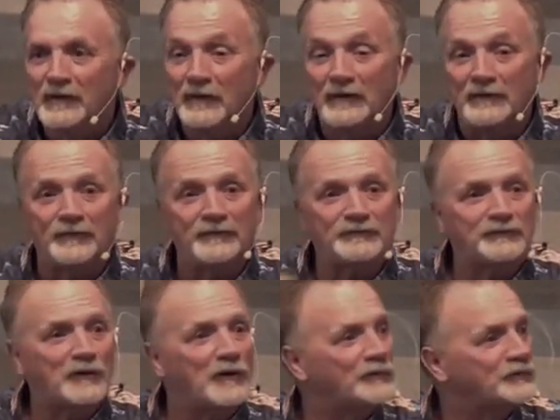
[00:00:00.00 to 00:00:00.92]
If this is
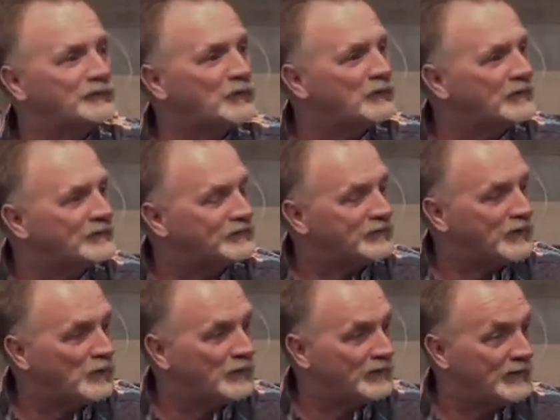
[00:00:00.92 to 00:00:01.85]
called the sword, it's
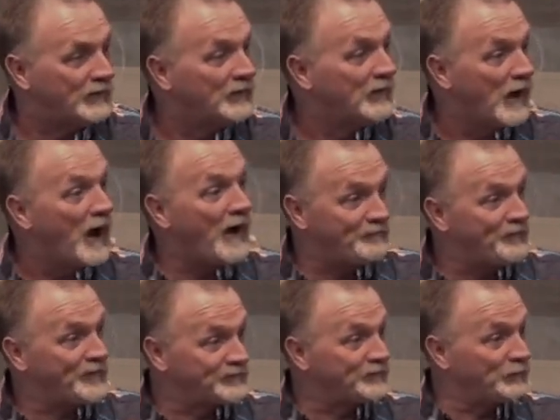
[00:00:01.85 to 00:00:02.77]
the only
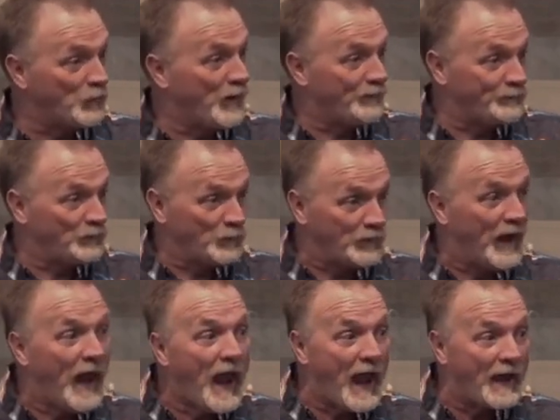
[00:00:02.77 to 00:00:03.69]
offensive weapon we
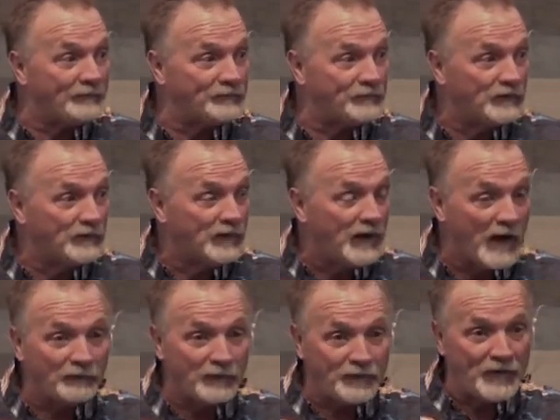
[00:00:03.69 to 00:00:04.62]
have.
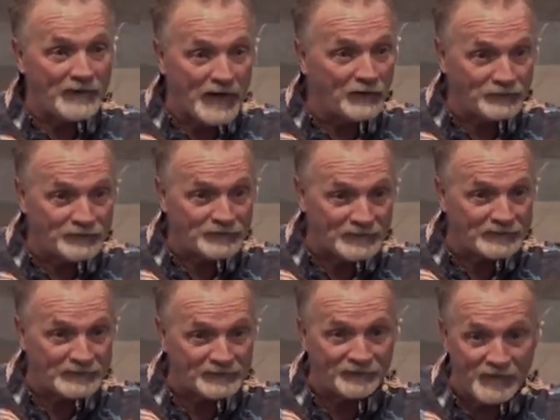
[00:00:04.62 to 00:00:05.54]
Everything else is a
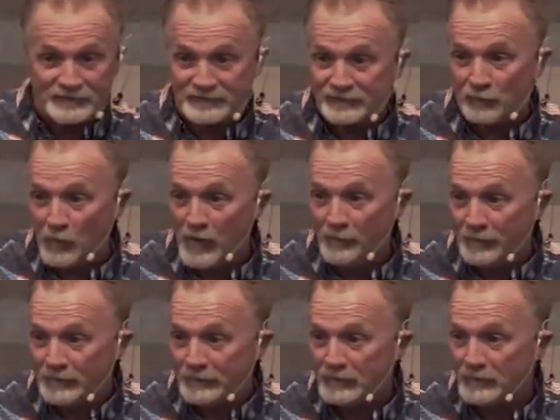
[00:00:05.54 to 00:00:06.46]
defensive
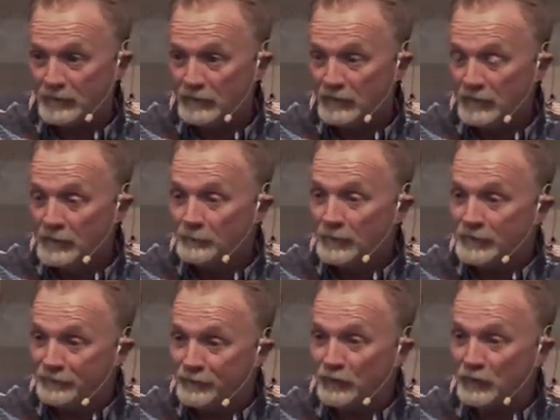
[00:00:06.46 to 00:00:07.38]
weapon. But
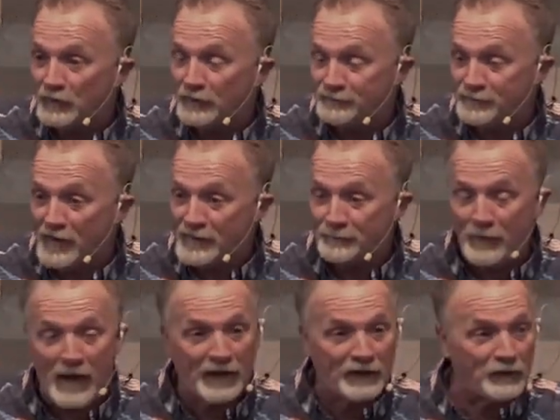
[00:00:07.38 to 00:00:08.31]
if you're going to fight
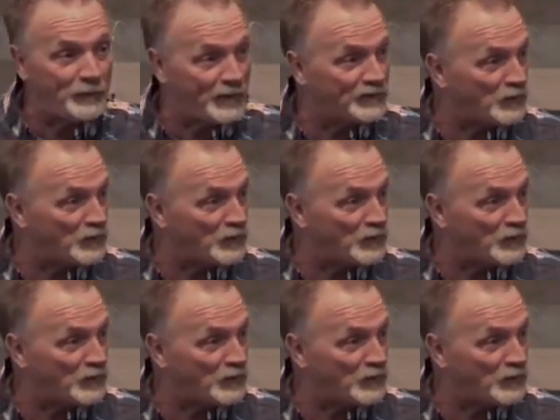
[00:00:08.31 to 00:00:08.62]
back, you better